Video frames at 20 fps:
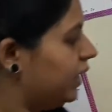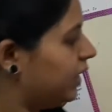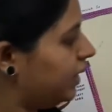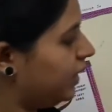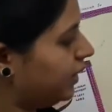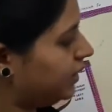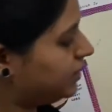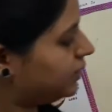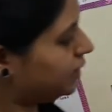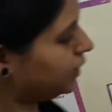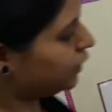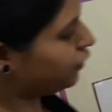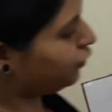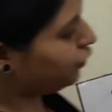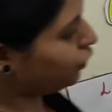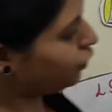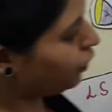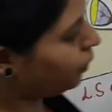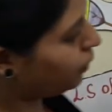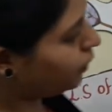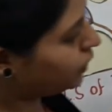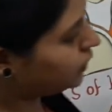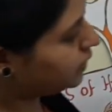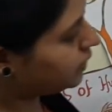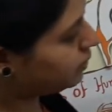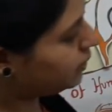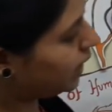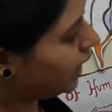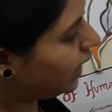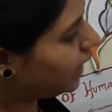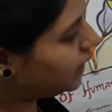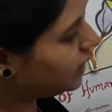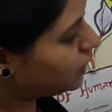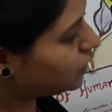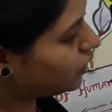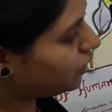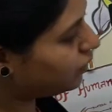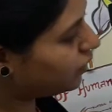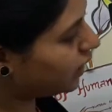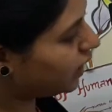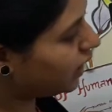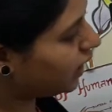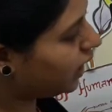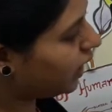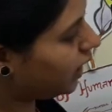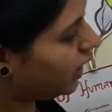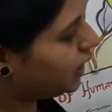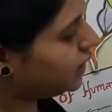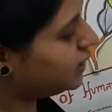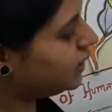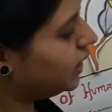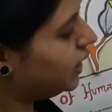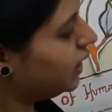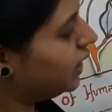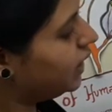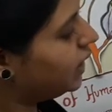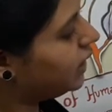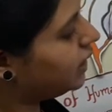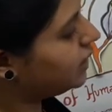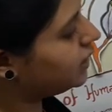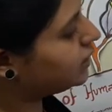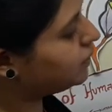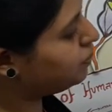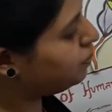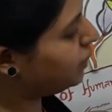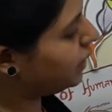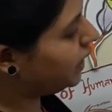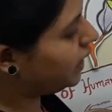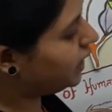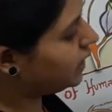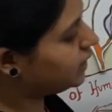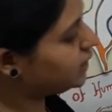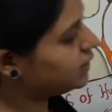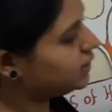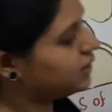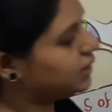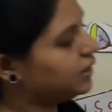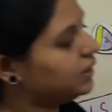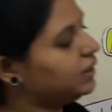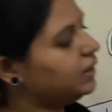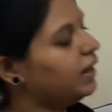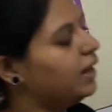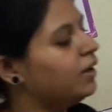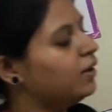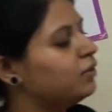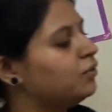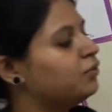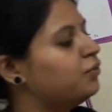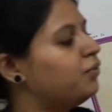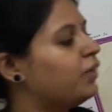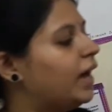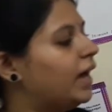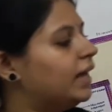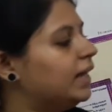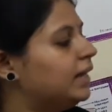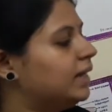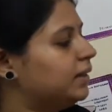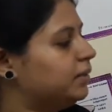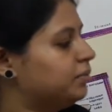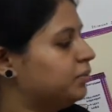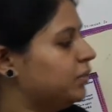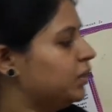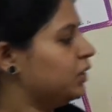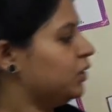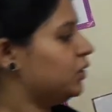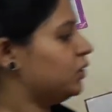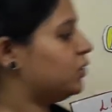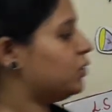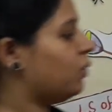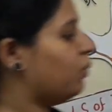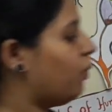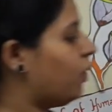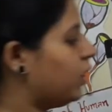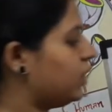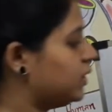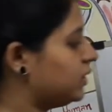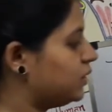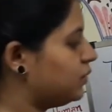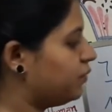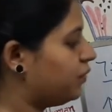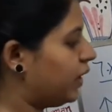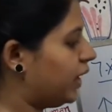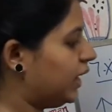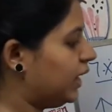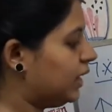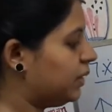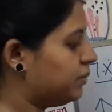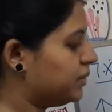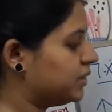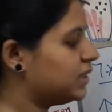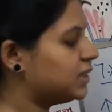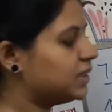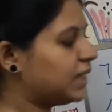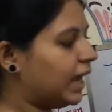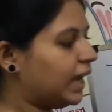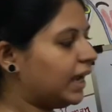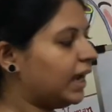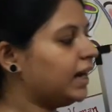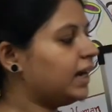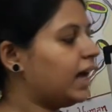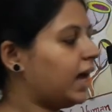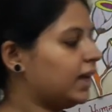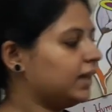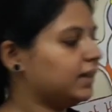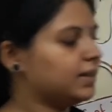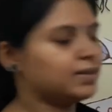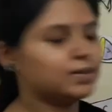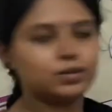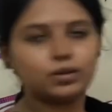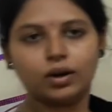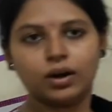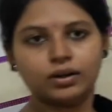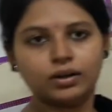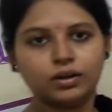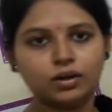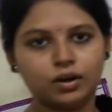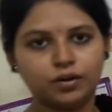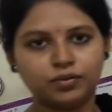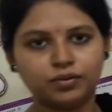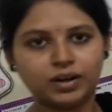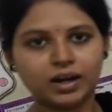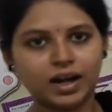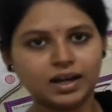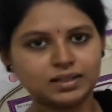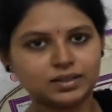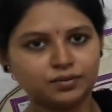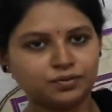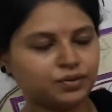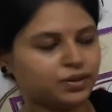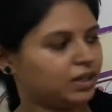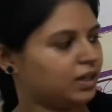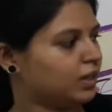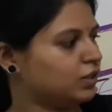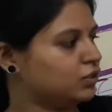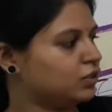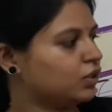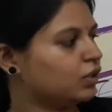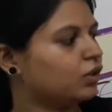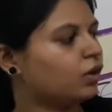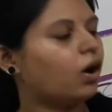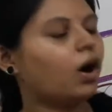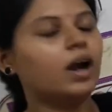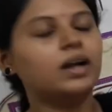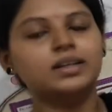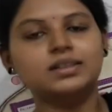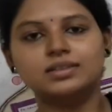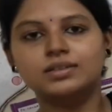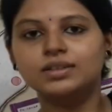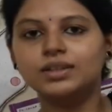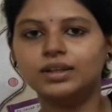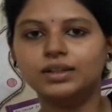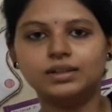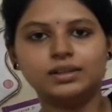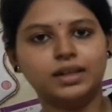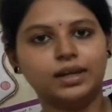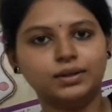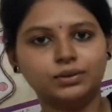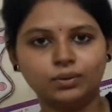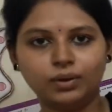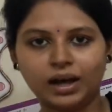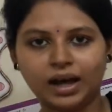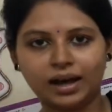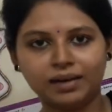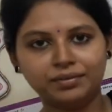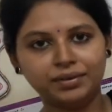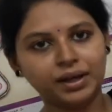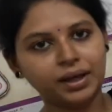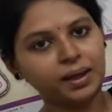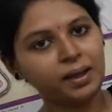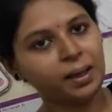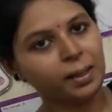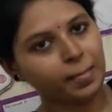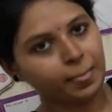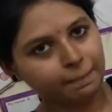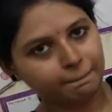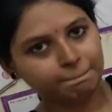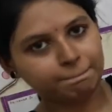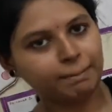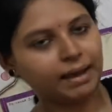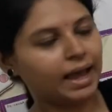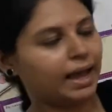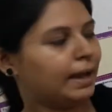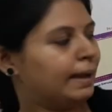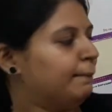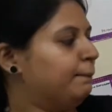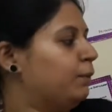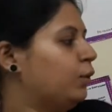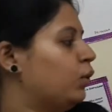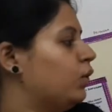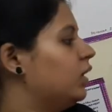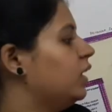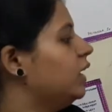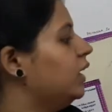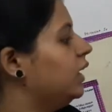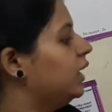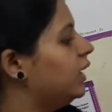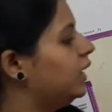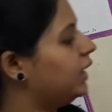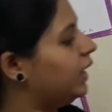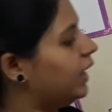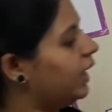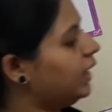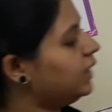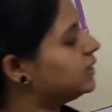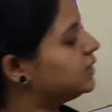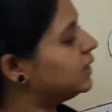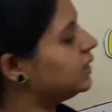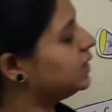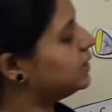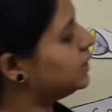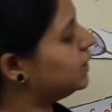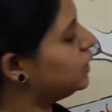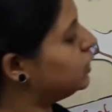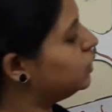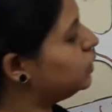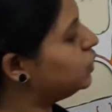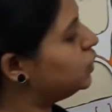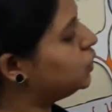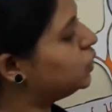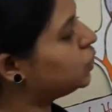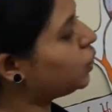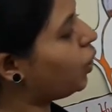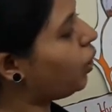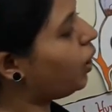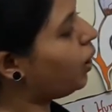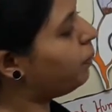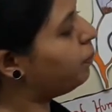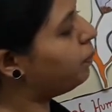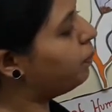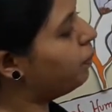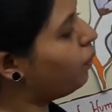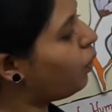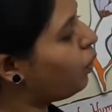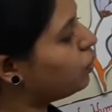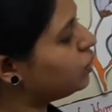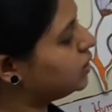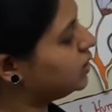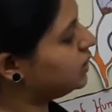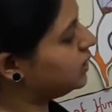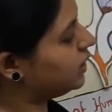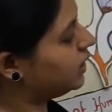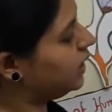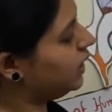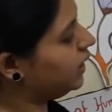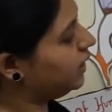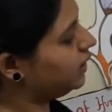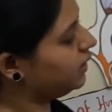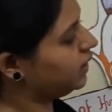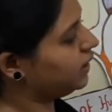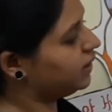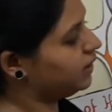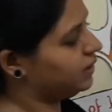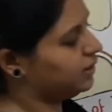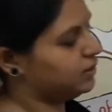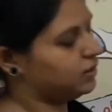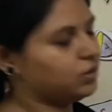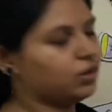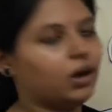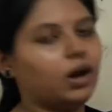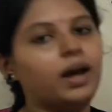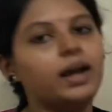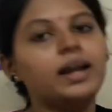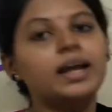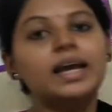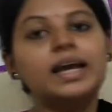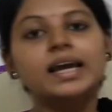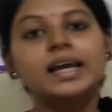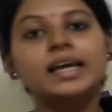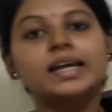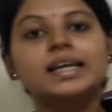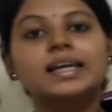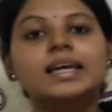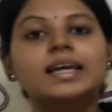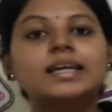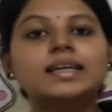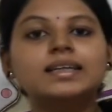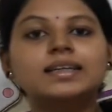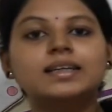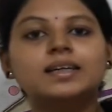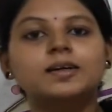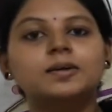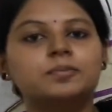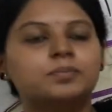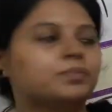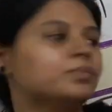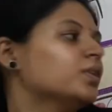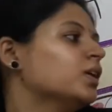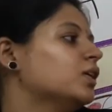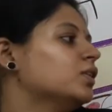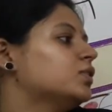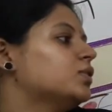Next is few more similarities of the class is placed in phylum. So what is phylum? Is the second highest order of classification. Cords, they do have a backbone. Next is the topmost king is your kingdom.